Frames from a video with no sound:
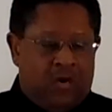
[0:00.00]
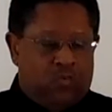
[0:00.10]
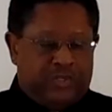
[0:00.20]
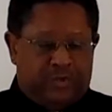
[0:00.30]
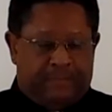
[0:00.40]

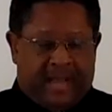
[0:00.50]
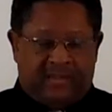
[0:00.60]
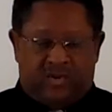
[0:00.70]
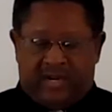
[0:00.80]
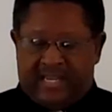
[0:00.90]
Would you
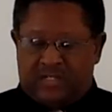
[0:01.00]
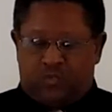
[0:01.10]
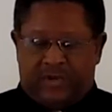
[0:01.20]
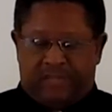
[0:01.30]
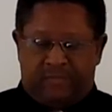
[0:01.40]
bow your heads
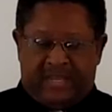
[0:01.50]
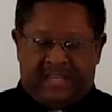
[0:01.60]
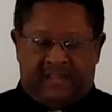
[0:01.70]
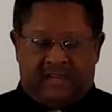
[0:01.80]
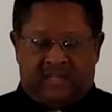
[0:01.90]
with
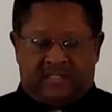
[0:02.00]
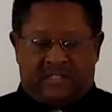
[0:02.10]
me uh,